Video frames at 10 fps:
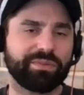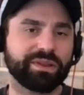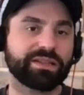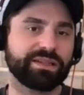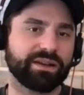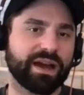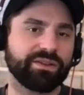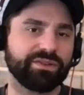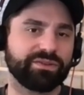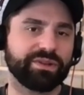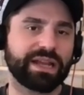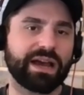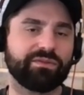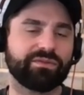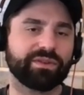But let's hear how you do it
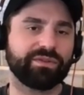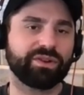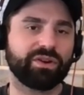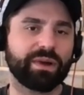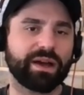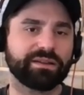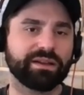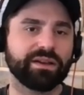now, if you don't mind.